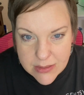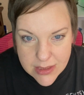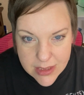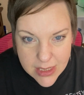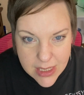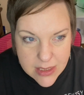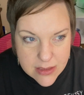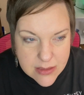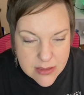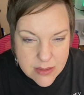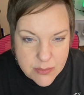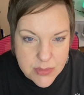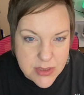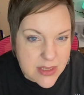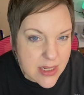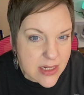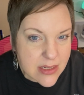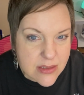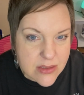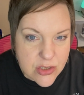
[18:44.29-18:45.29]
Again, some
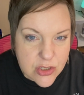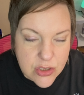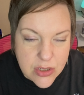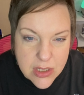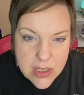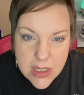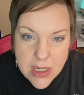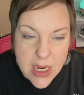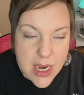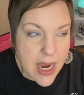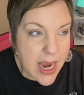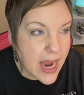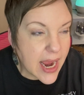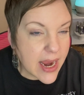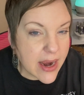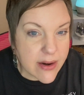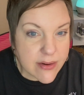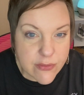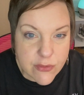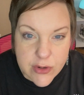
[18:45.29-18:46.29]
scents,
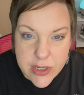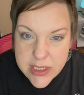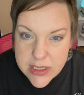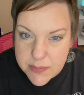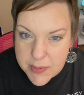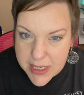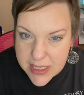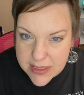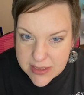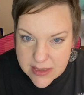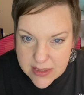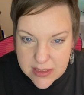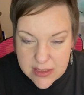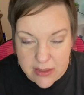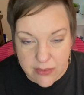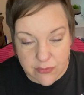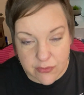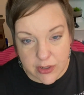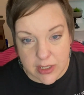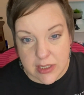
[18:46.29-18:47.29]
every space is
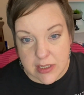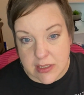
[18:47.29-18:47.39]
different.